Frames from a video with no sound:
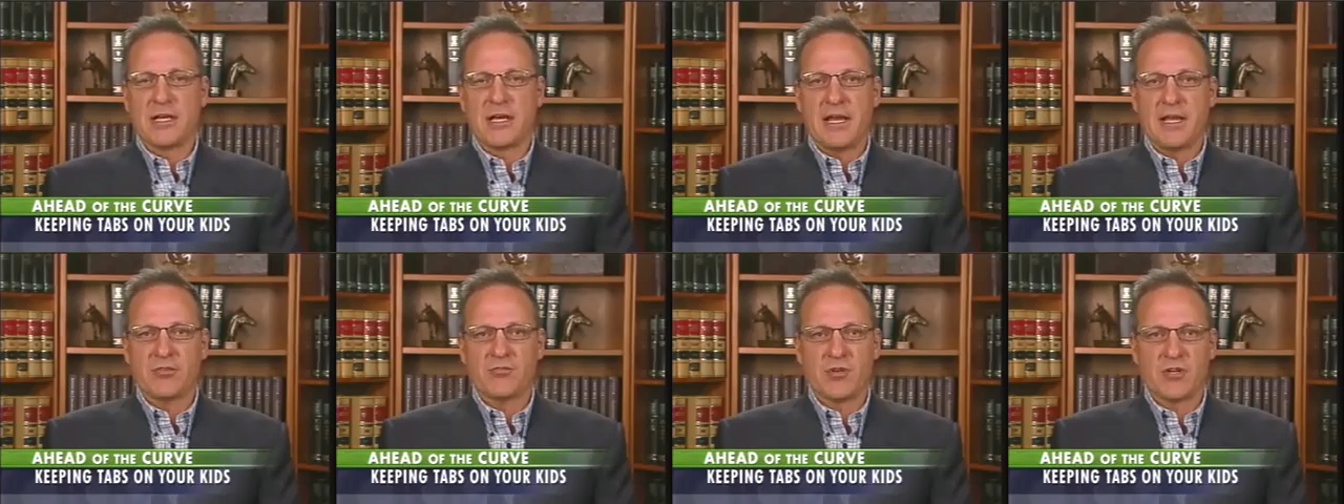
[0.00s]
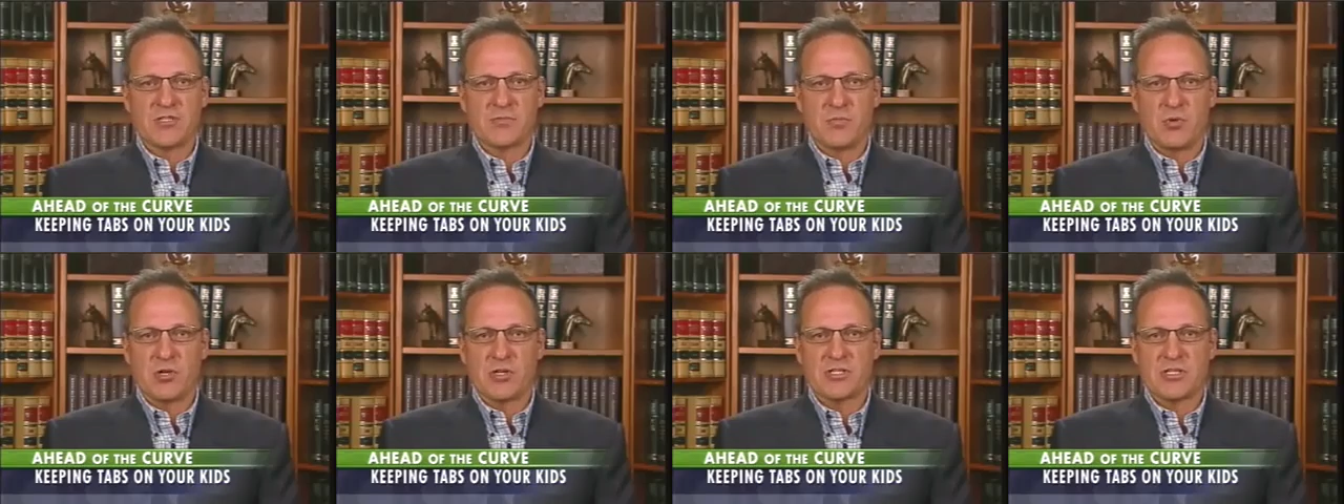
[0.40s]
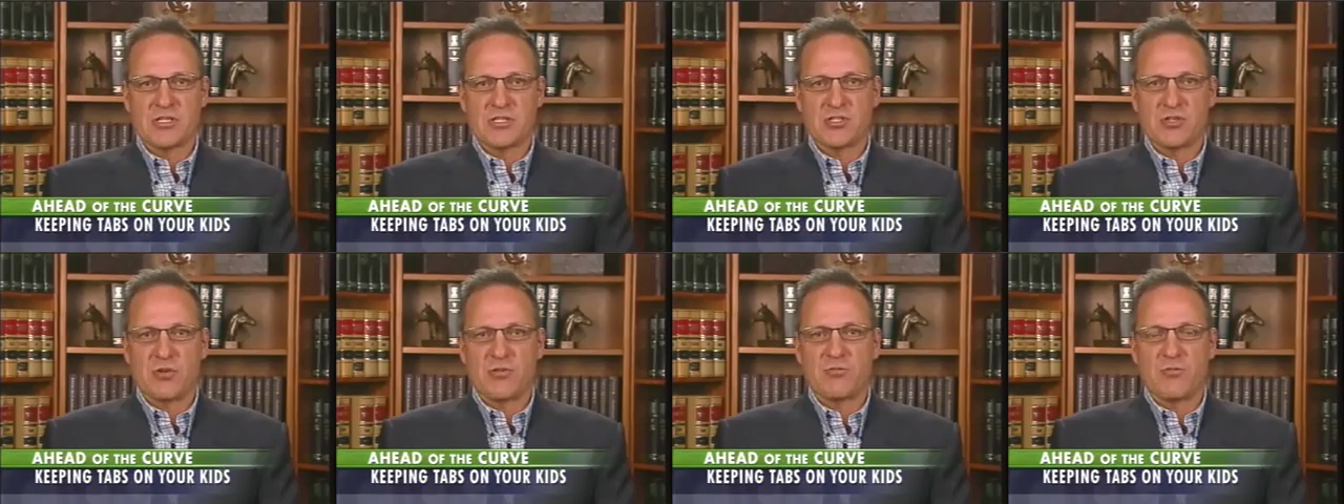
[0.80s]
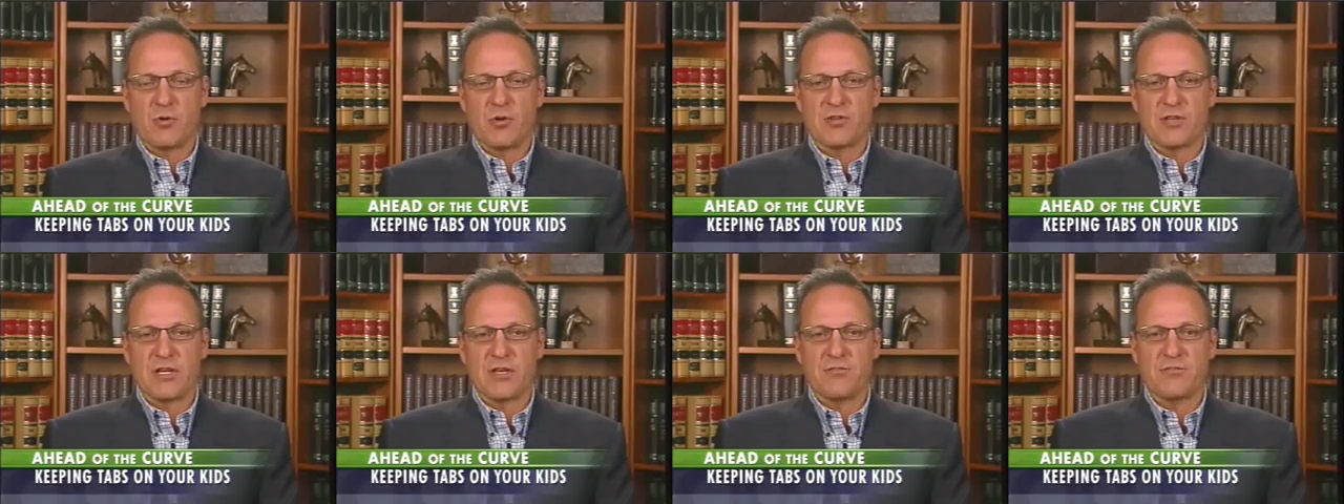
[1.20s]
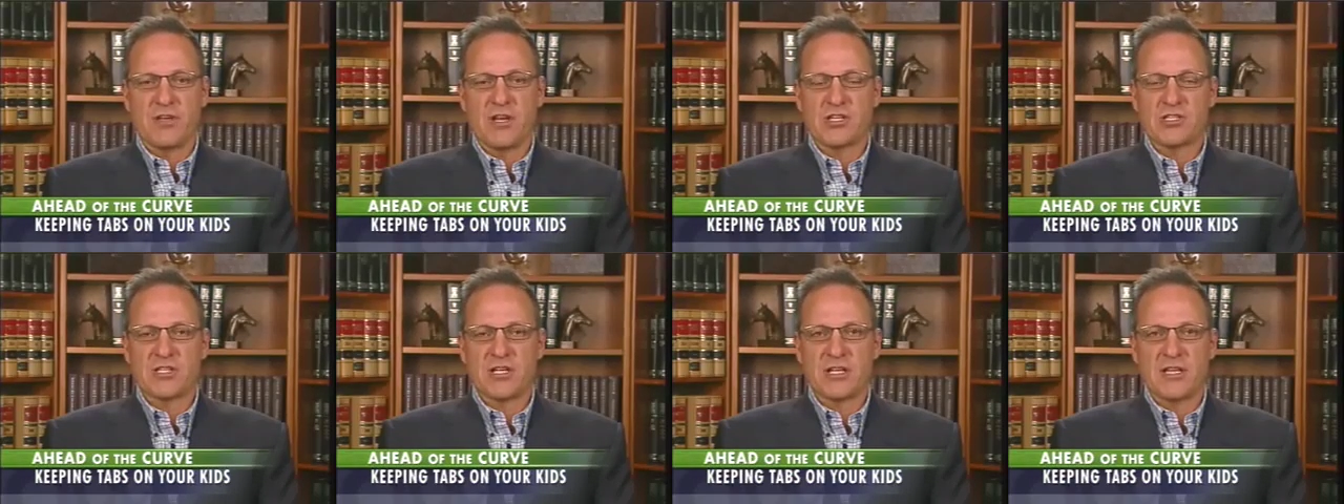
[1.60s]
address books and so forth, and
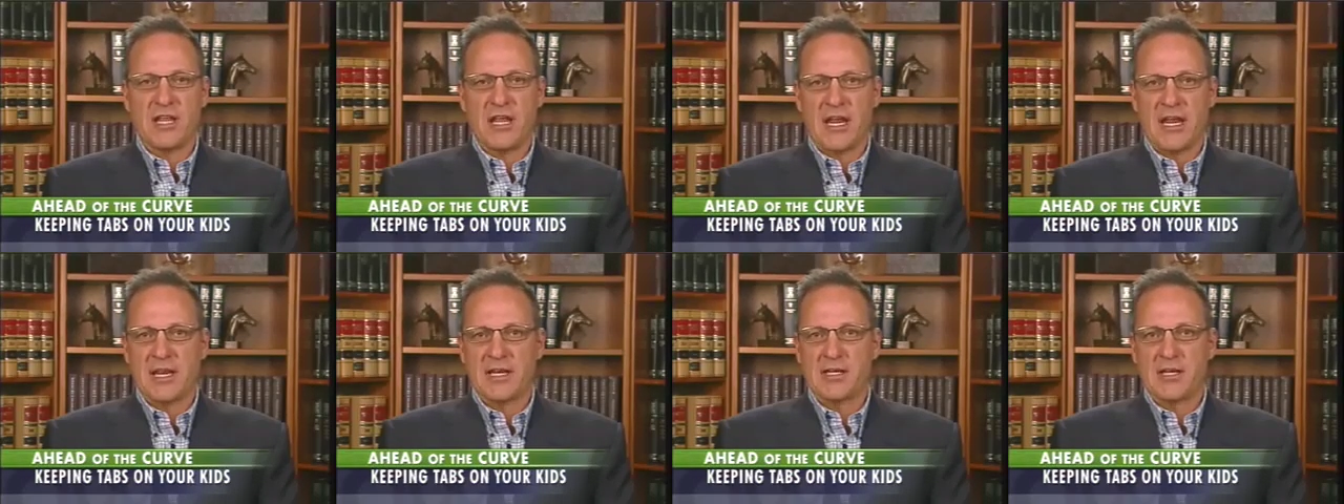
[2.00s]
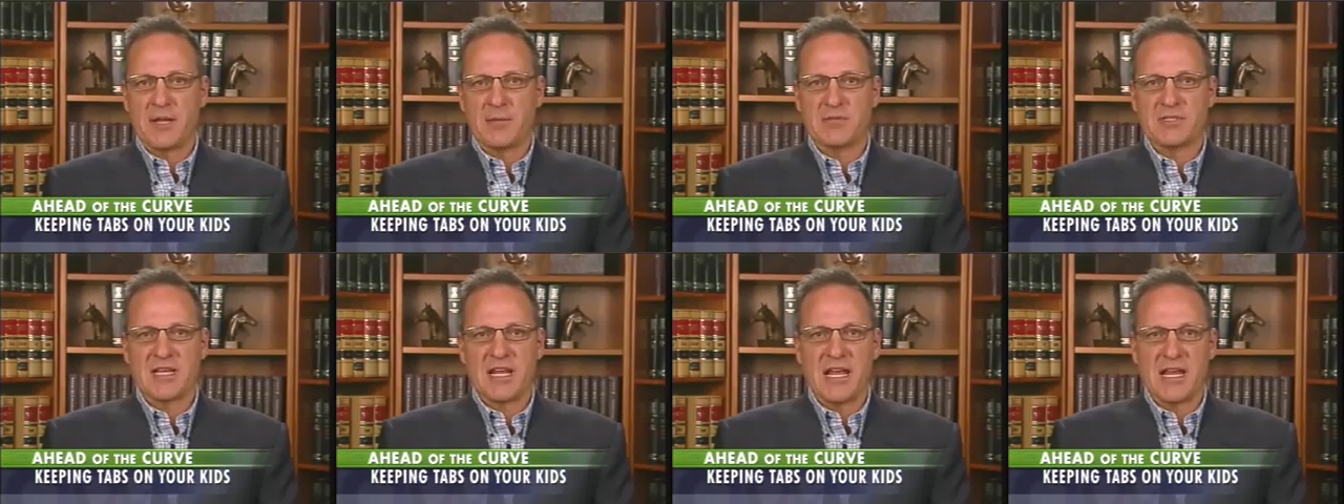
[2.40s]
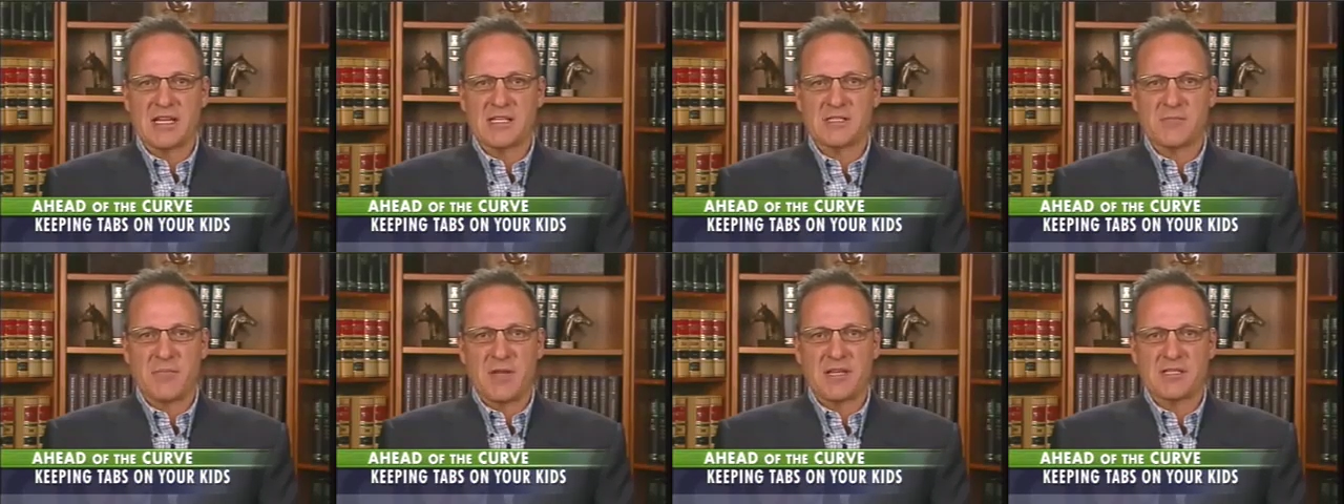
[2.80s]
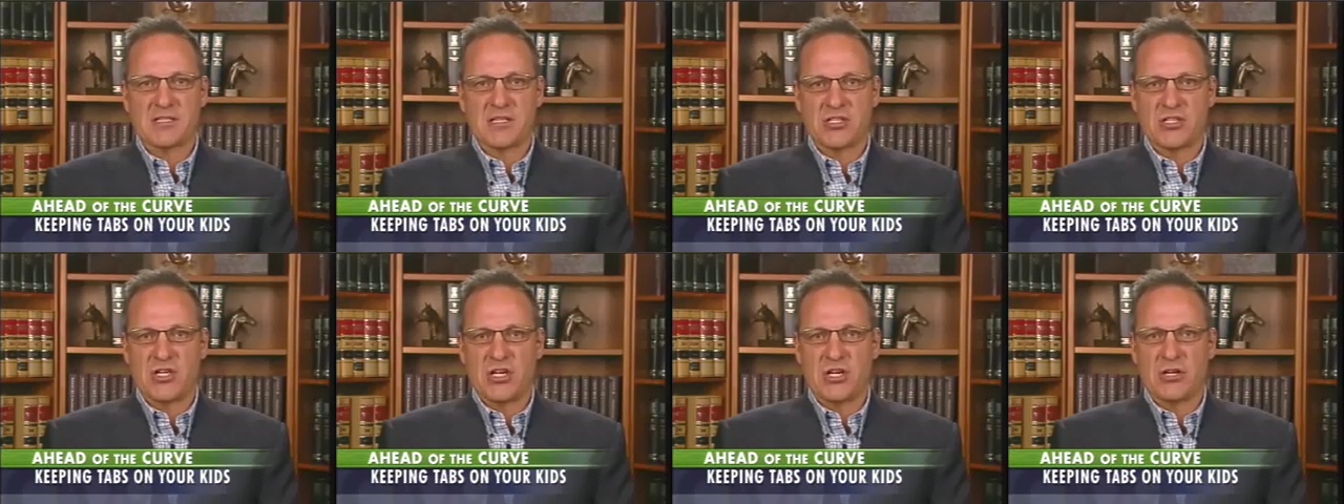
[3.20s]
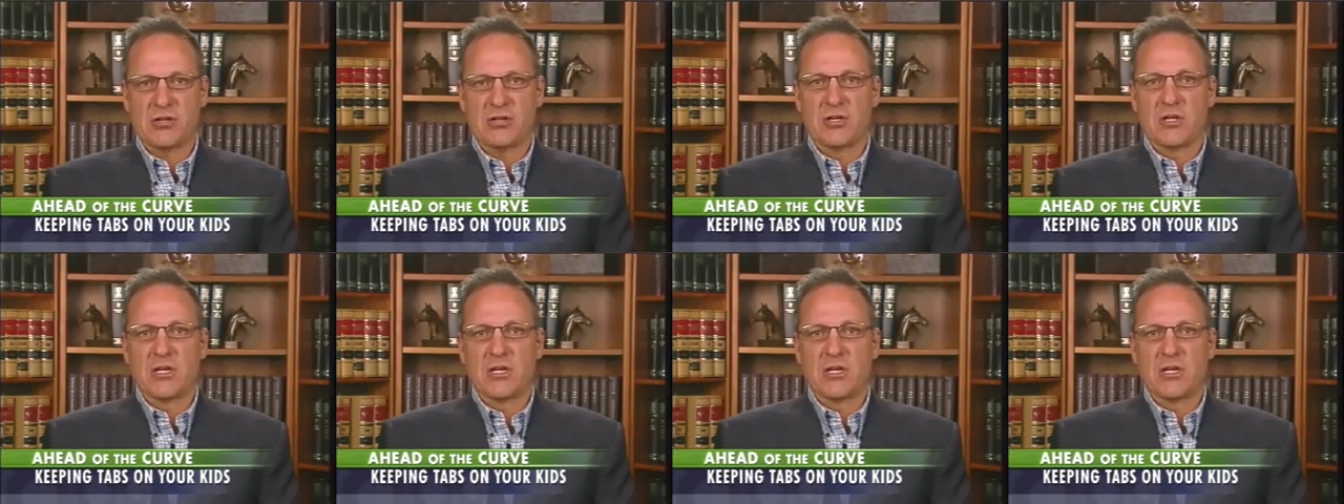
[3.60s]
eventually they end up text messaging